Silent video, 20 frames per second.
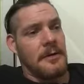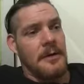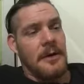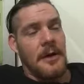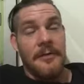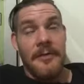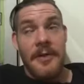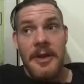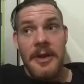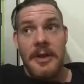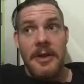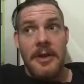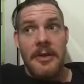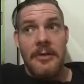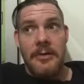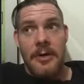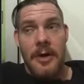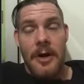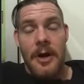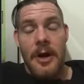I think a
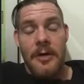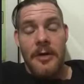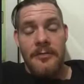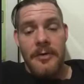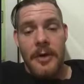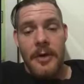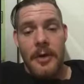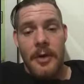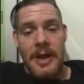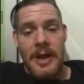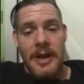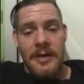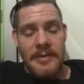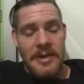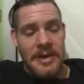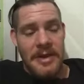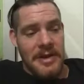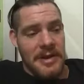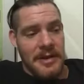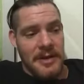year and a half ago. I left
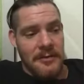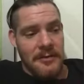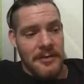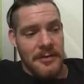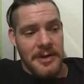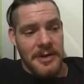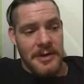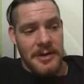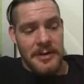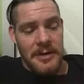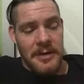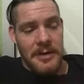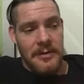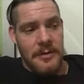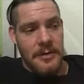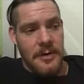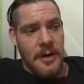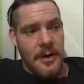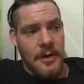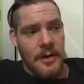the series a year
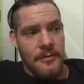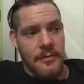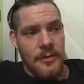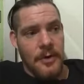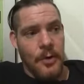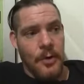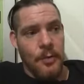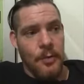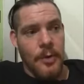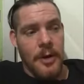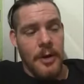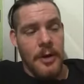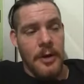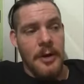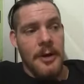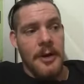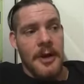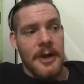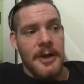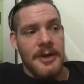and a half ago, but
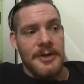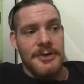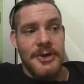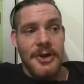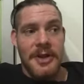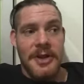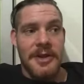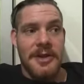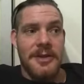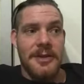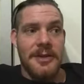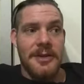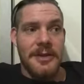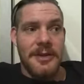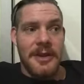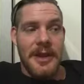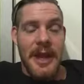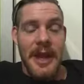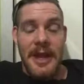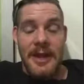just
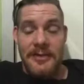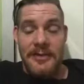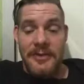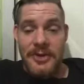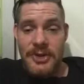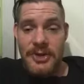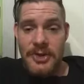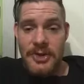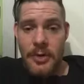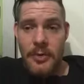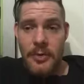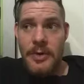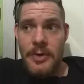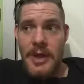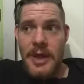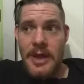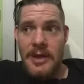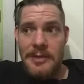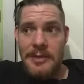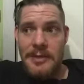getting to
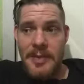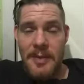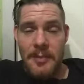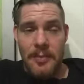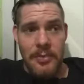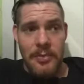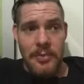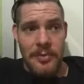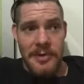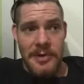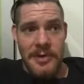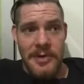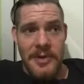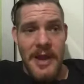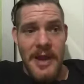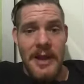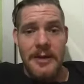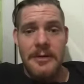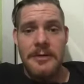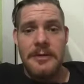showcase people's
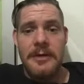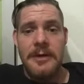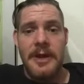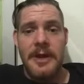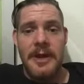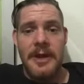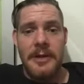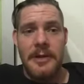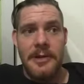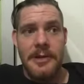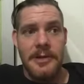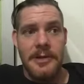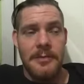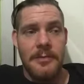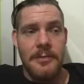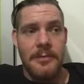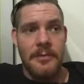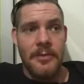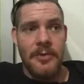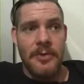talent is
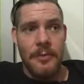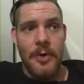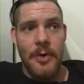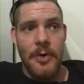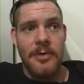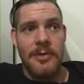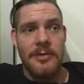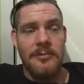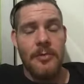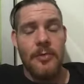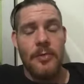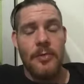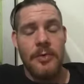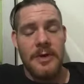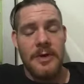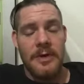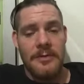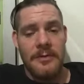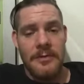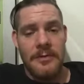the most
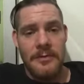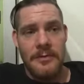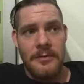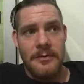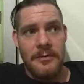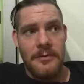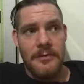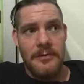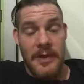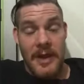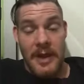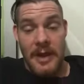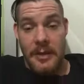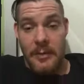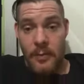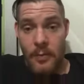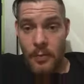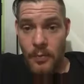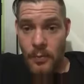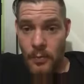rewarding
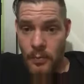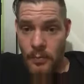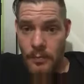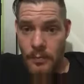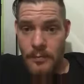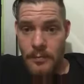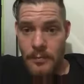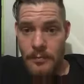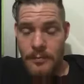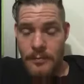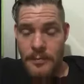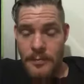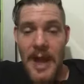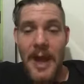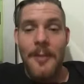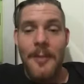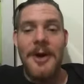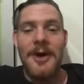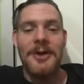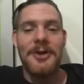thing.
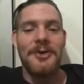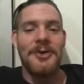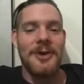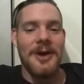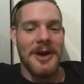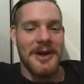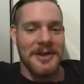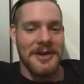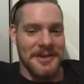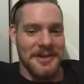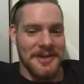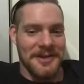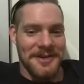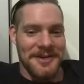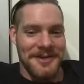How about you guys?